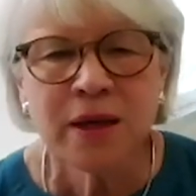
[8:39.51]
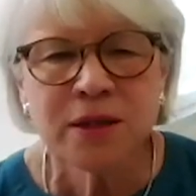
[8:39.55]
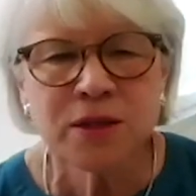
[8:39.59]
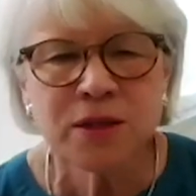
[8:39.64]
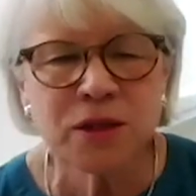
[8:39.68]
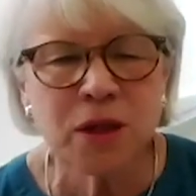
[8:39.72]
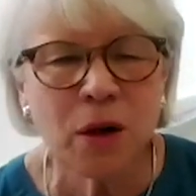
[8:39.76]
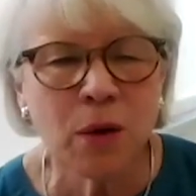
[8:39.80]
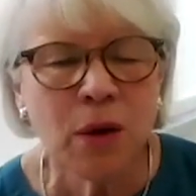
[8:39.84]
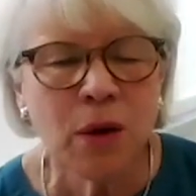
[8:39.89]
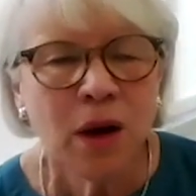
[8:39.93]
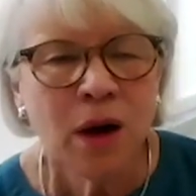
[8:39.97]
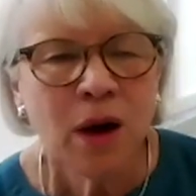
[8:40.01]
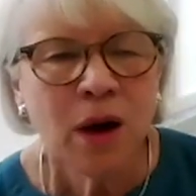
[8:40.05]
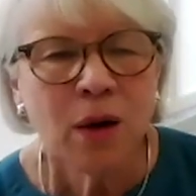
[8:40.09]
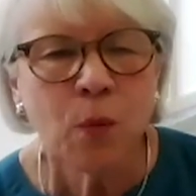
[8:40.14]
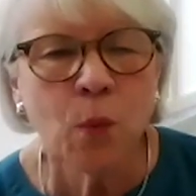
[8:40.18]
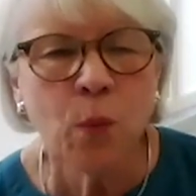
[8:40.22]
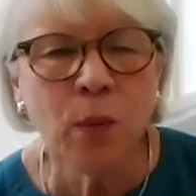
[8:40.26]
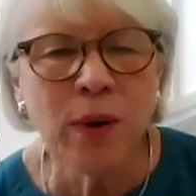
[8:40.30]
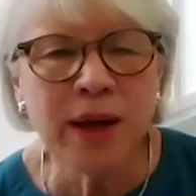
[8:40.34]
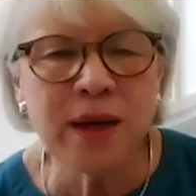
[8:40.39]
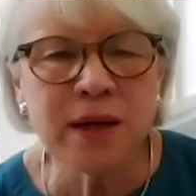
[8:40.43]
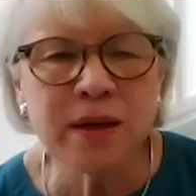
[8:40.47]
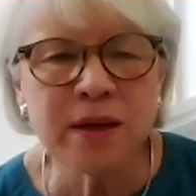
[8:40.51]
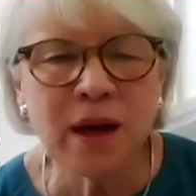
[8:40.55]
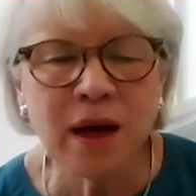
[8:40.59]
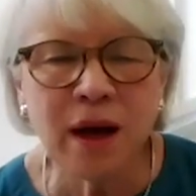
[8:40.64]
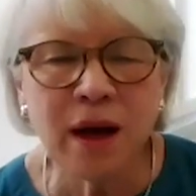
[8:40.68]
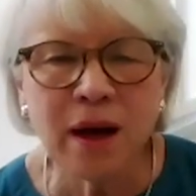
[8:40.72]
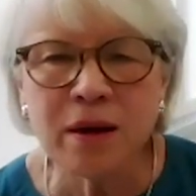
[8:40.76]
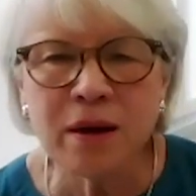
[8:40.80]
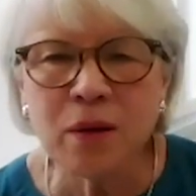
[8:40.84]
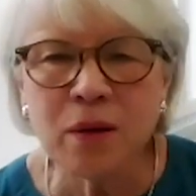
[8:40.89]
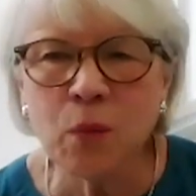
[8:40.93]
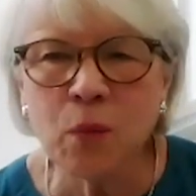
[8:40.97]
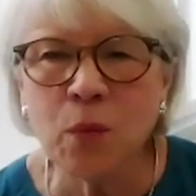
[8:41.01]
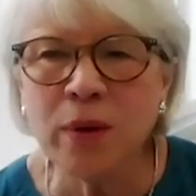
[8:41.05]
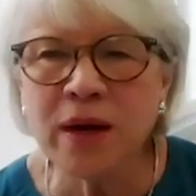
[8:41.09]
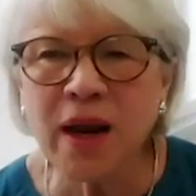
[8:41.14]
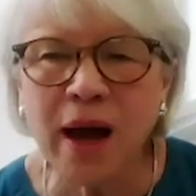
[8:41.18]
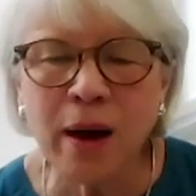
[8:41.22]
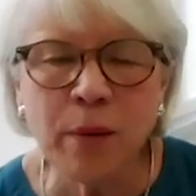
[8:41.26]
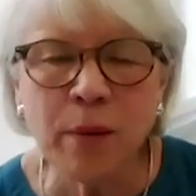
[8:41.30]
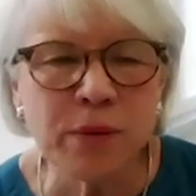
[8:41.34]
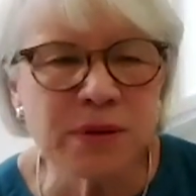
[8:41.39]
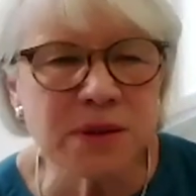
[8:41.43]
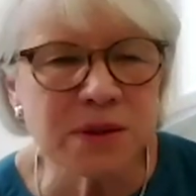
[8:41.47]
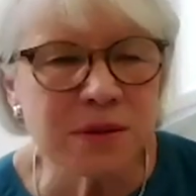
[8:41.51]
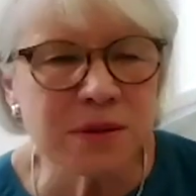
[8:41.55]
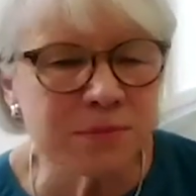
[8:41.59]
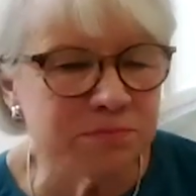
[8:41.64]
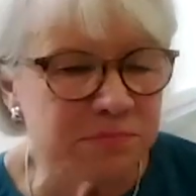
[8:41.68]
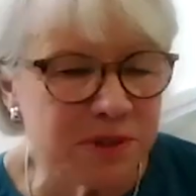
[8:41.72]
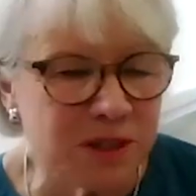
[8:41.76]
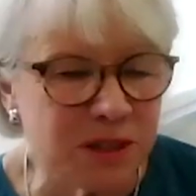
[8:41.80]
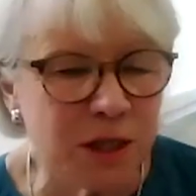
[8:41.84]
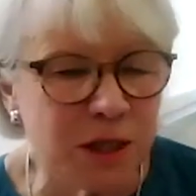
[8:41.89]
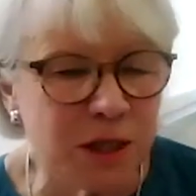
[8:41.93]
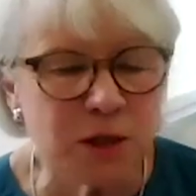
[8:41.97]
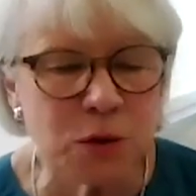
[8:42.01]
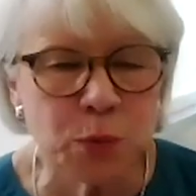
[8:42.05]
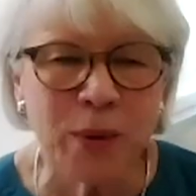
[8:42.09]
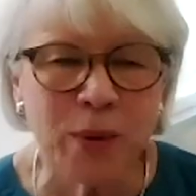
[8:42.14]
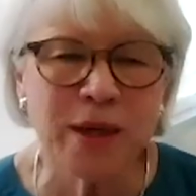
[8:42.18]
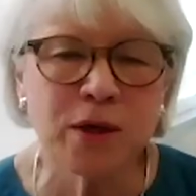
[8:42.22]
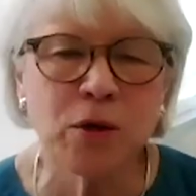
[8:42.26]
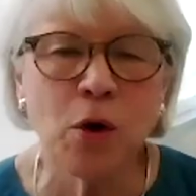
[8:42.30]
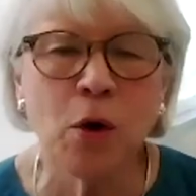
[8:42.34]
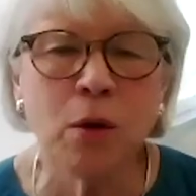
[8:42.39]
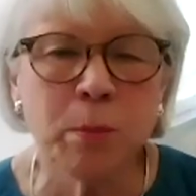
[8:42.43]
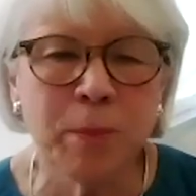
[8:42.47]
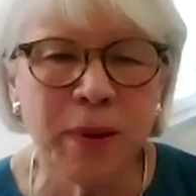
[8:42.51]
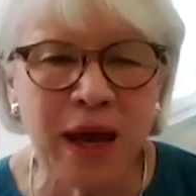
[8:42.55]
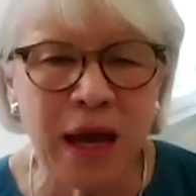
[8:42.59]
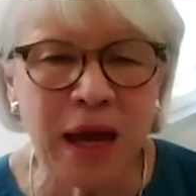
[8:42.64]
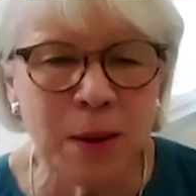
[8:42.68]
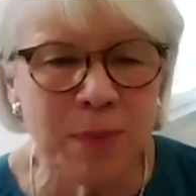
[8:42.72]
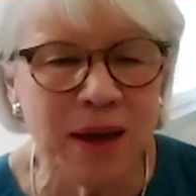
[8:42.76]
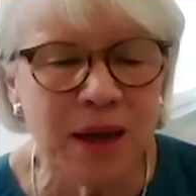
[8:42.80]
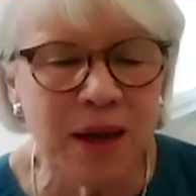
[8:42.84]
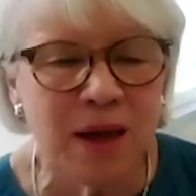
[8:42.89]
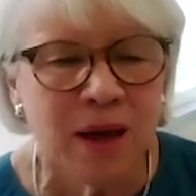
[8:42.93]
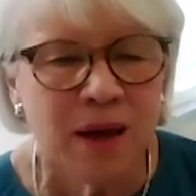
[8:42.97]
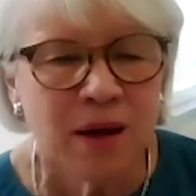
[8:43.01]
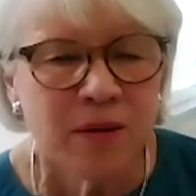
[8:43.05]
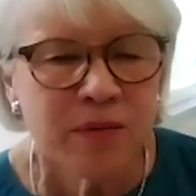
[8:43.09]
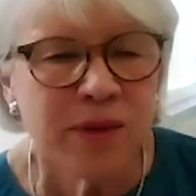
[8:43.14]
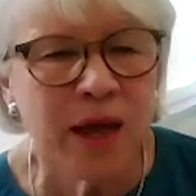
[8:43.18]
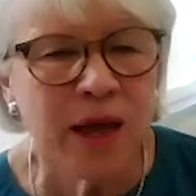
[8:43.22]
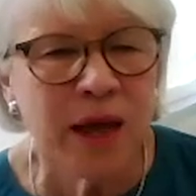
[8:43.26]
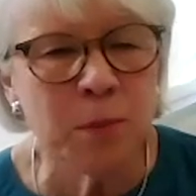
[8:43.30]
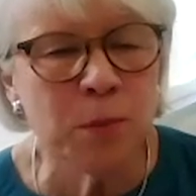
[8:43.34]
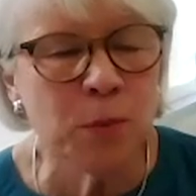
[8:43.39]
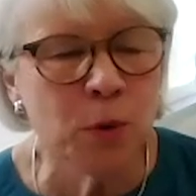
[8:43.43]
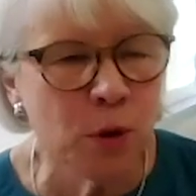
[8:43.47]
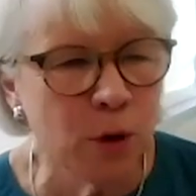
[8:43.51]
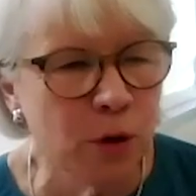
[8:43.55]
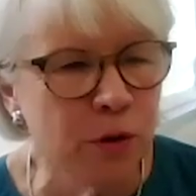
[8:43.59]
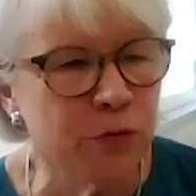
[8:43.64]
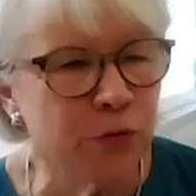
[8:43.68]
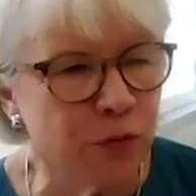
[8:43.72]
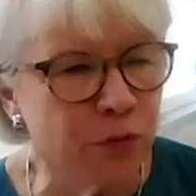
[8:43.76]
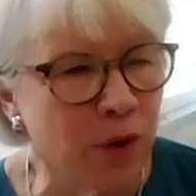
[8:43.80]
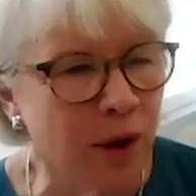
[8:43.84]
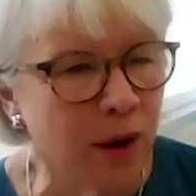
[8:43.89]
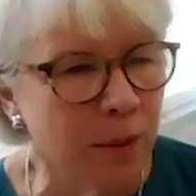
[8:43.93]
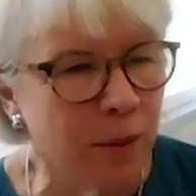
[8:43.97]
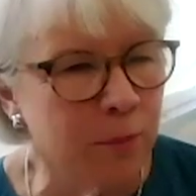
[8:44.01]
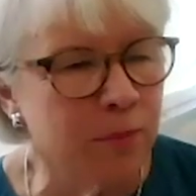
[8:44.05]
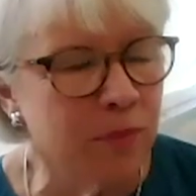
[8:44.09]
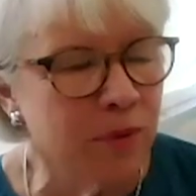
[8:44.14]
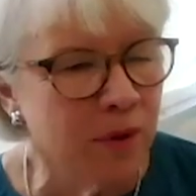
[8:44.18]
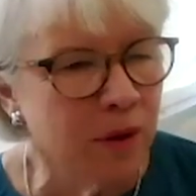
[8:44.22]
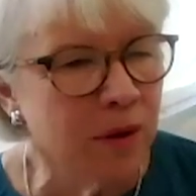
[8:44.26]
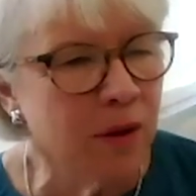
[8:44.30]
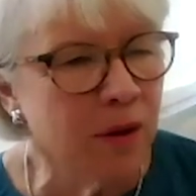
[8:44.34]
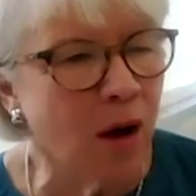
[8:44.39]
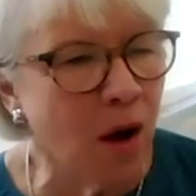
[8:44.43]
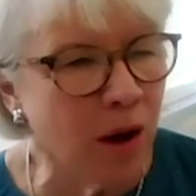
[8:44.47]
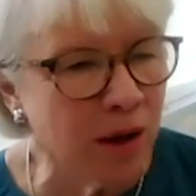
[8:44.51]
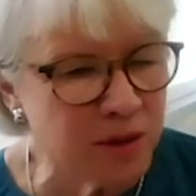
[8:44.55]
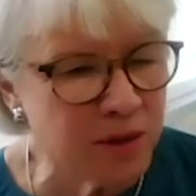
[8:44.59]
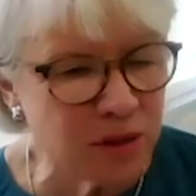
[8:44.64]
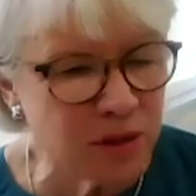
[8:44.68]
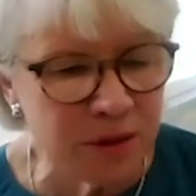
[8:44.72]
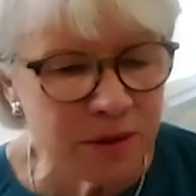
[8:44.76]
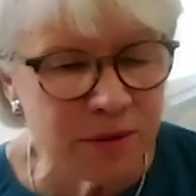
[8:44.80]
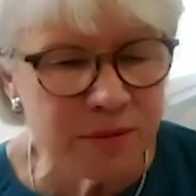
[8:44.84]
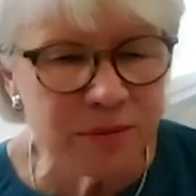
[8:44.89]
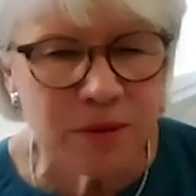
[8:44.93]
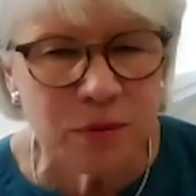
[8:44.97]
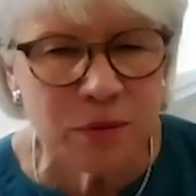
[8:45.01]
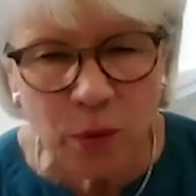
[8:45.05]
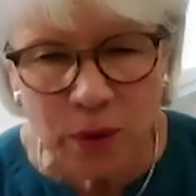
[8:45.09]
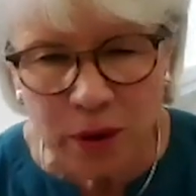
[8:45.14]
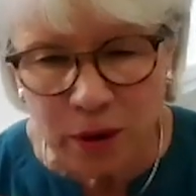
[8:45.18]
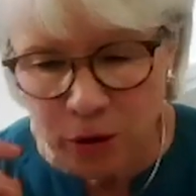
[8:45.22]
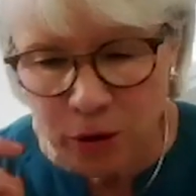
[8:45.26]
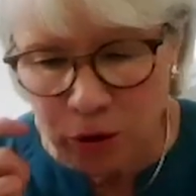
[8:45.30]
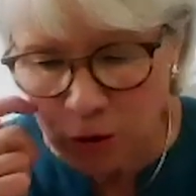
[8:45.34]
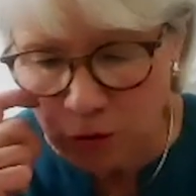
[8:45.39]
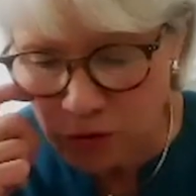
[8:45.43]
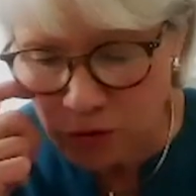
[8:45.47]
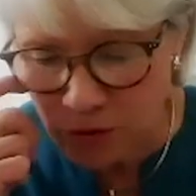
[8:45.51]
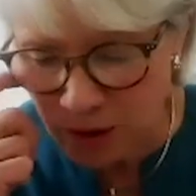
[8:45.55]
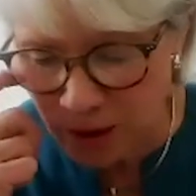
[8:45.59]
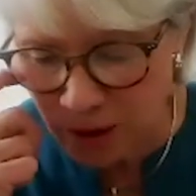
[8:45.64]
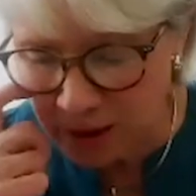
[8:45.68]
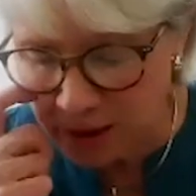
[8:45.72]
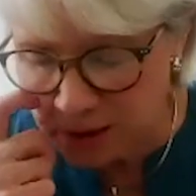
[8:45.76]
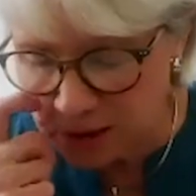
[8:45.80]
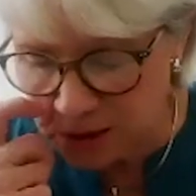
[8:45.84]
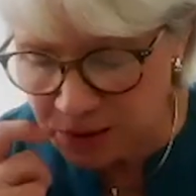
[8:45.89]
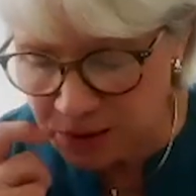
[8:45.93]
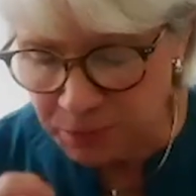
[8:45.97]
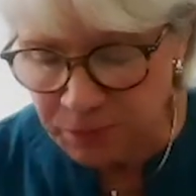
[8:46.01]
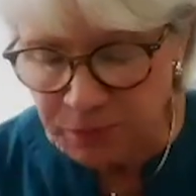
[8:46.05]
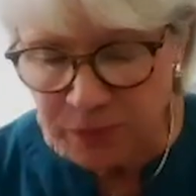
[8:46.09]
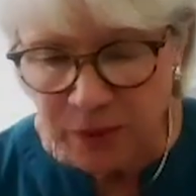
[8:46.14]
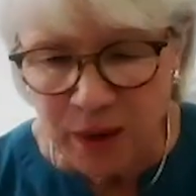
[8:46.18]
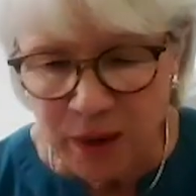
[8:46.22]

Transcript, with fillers: So when uh, when I was six week old baby, they moved from Austin, where UT is,